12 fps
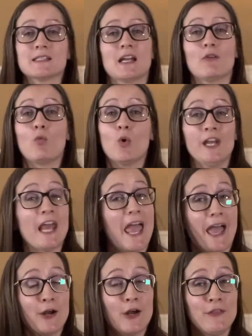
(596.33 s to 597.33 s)
and I have one
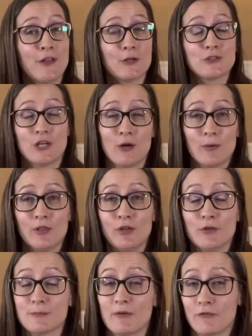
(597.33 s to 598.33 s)
add-on that I'll share with you.
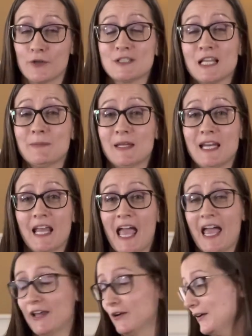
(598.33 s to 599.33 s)
Is my first time getting an
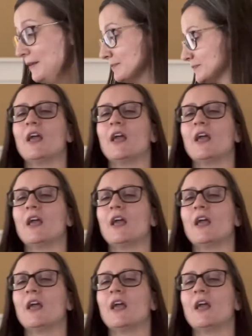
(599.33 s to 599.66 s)
add-on.